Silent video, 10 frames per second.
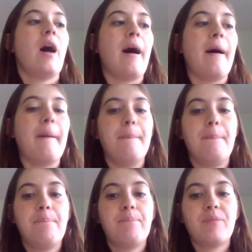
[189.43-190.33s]

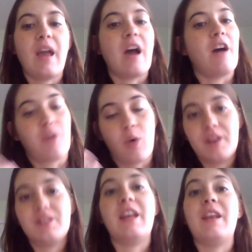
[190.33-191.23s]
Of
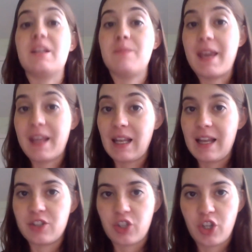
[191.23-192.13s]
course, it does make it
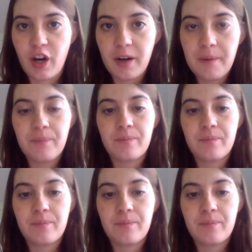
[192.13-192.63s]
less secure.